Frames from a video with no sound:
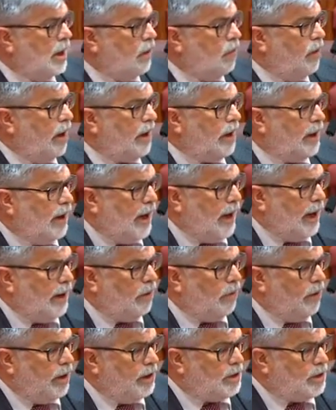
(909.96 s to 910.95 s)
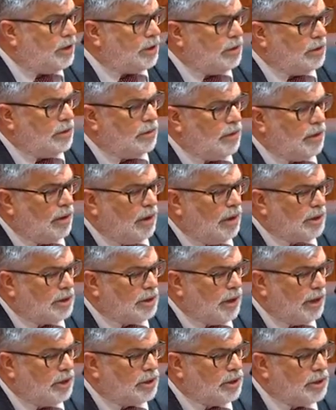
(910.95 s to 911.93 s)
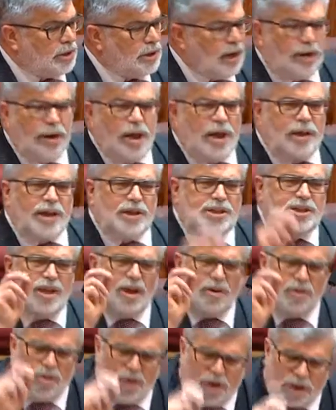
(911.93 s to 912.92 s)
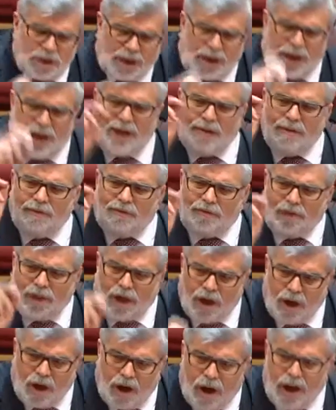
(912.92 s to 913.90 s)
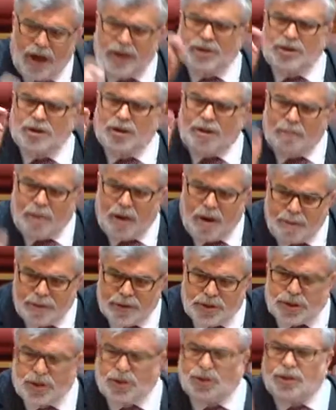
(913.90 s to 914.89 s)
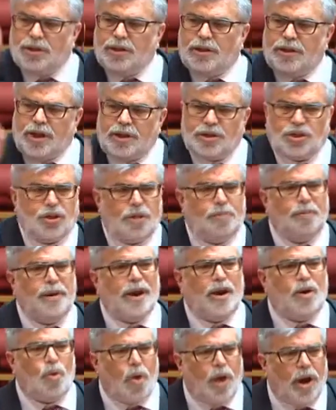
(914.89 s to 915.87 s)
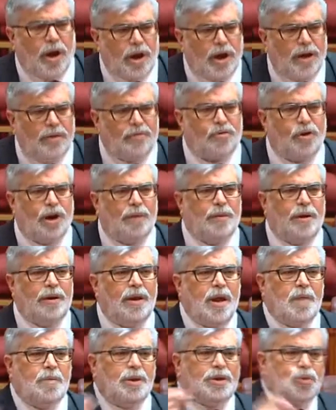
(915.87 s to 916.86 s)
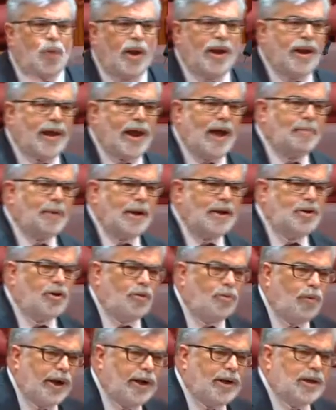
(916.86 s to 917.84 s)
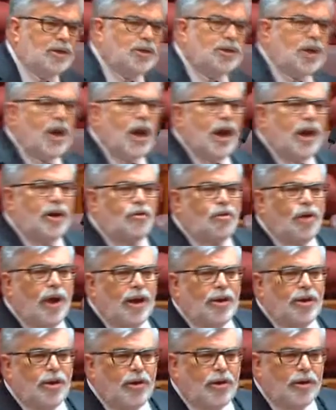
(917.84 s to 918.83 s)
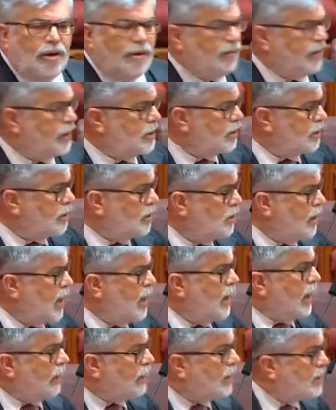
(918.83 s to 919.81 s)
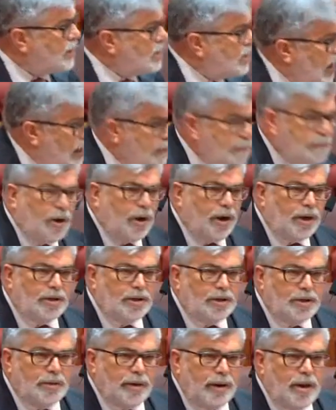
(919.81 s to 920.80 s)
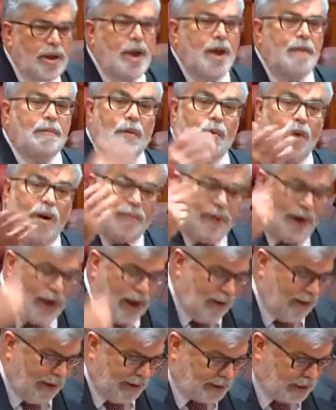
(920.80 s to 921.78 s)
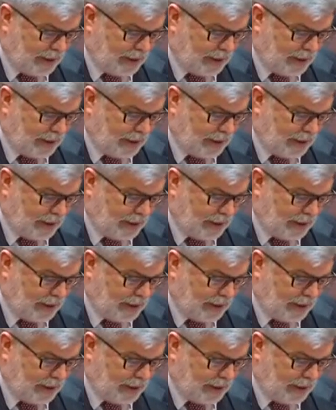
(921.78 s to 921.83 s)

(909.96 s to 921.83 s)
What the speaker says: regulate registered organisations. Now, does that not give the lie to the proposition that there should be equality of treatment between company directors and trade union officials? Get the same body to do it? But what we're hearing